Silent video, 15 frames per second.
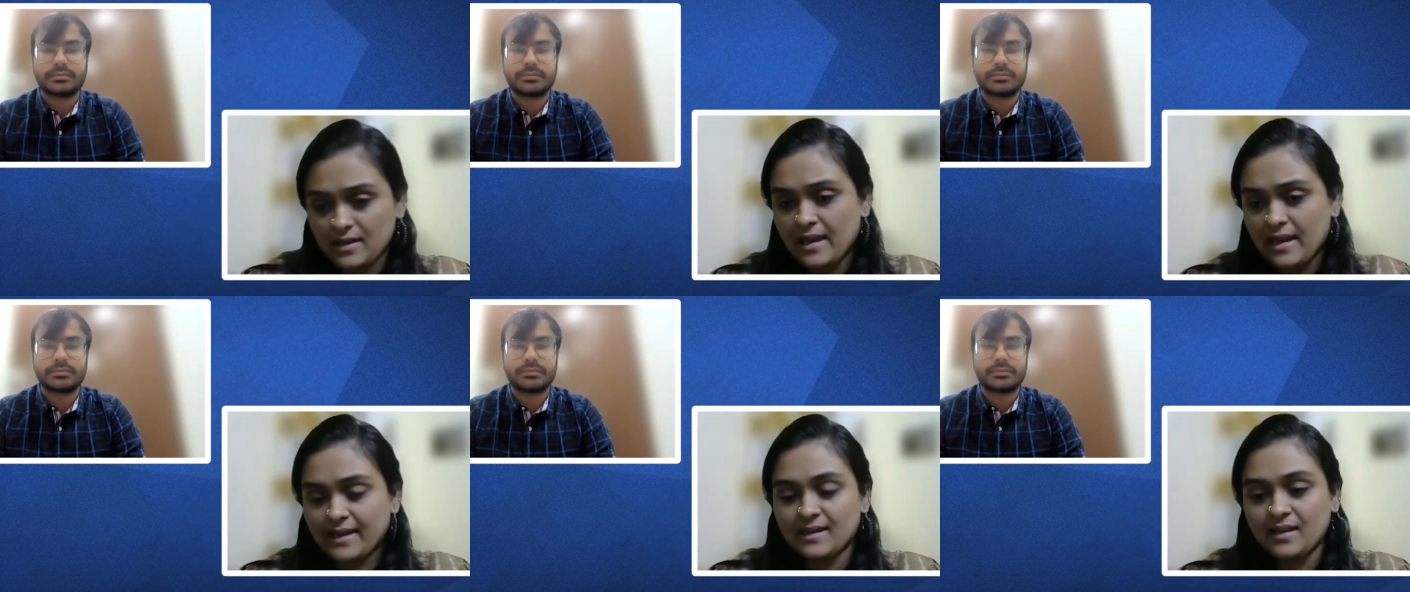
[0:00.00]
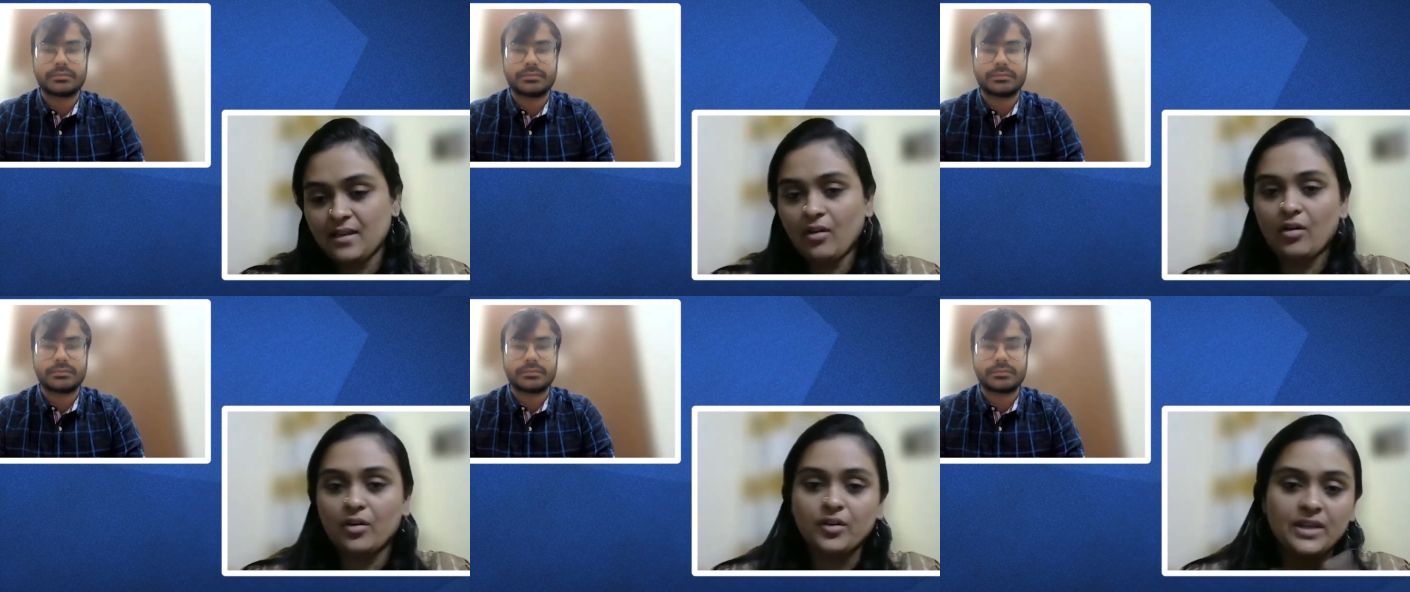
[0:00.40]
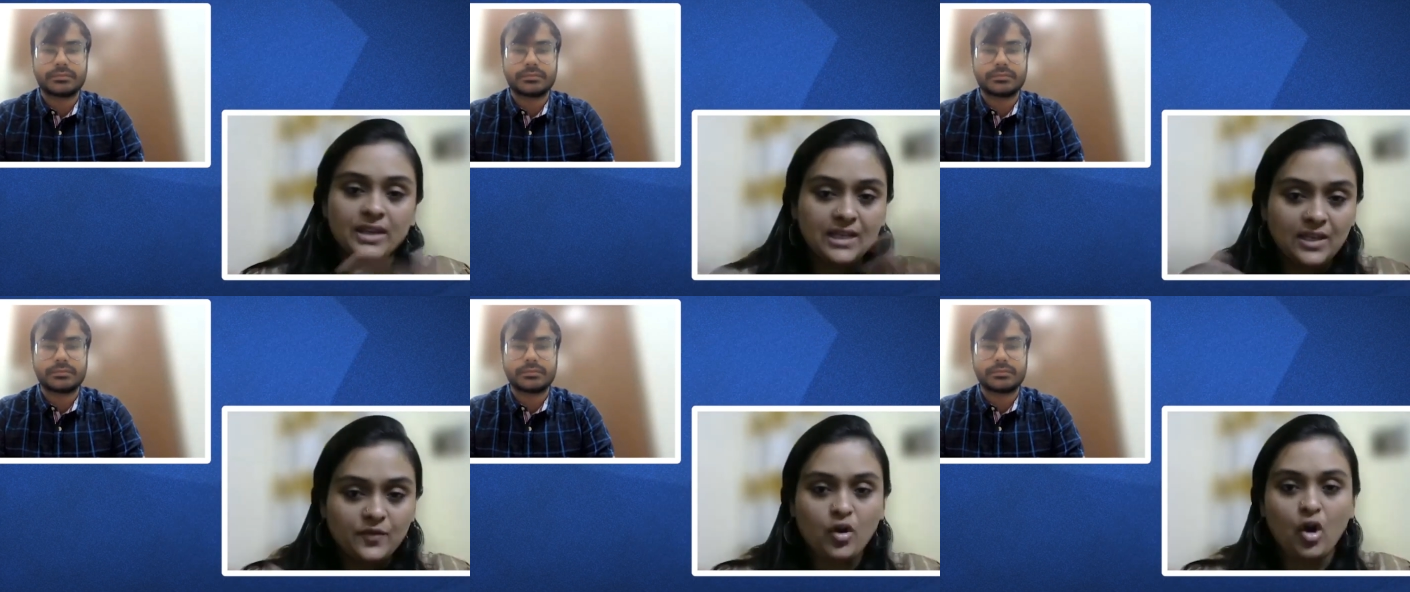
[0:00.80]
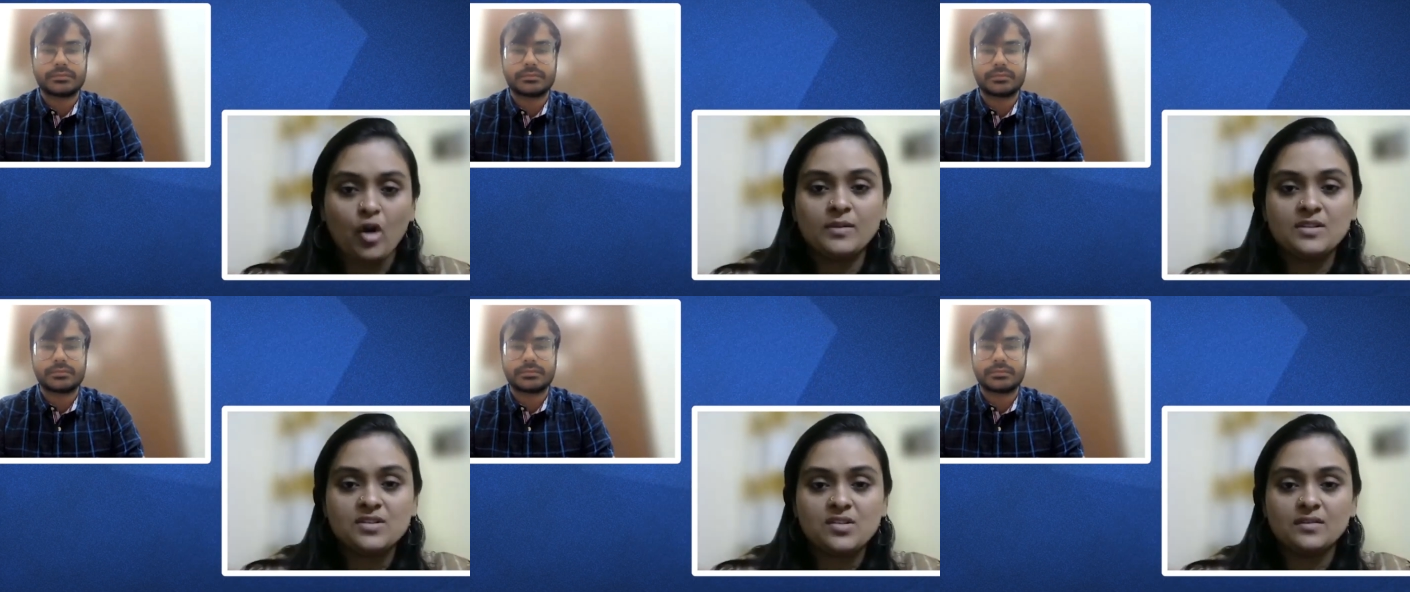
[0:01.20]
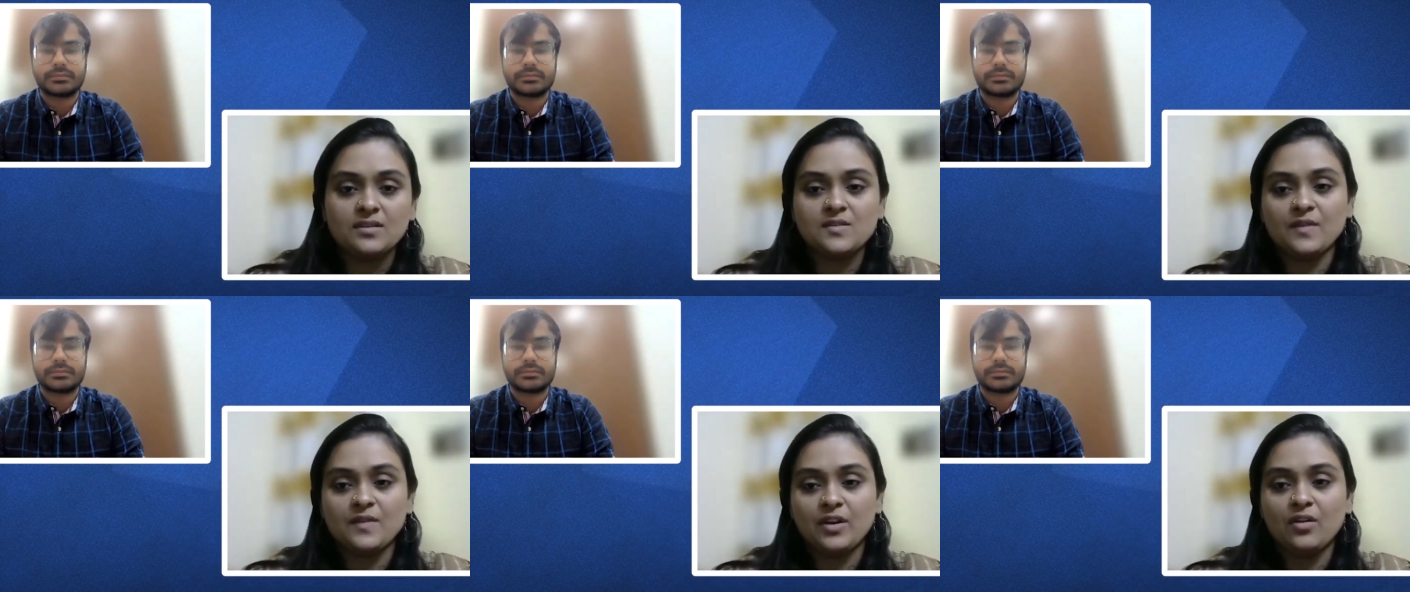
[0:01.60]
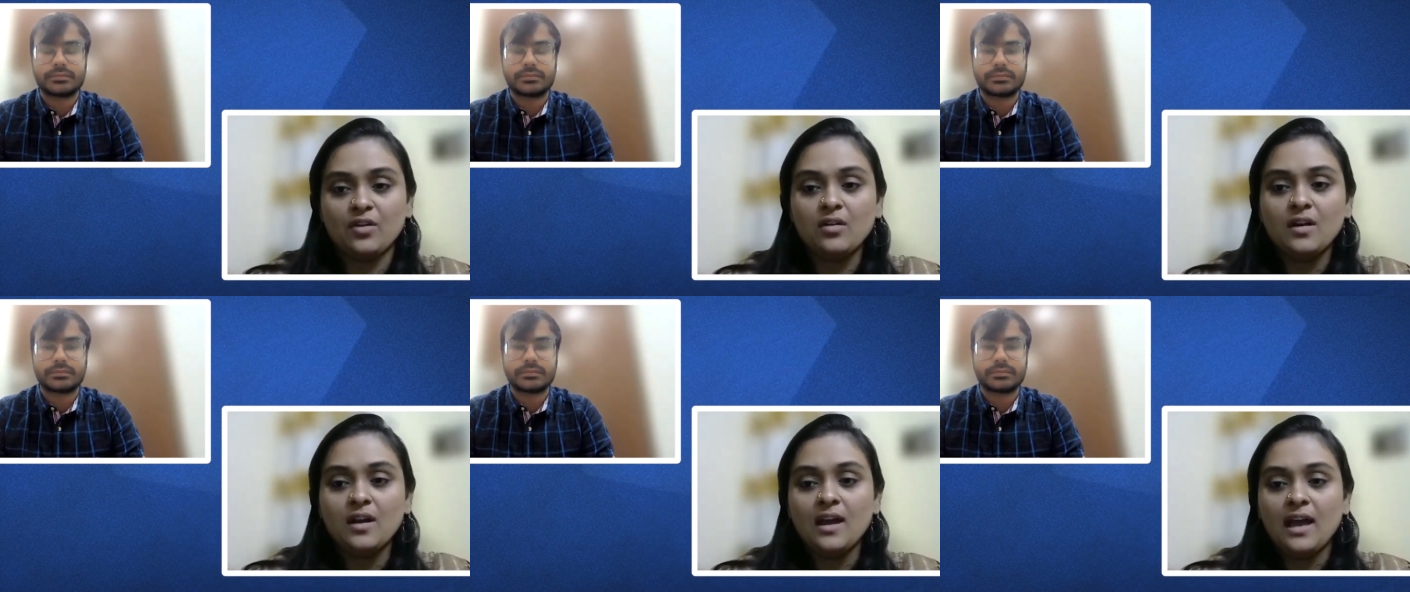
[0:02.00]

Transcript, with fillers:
Speaker 1: directly or you can leave comments on this video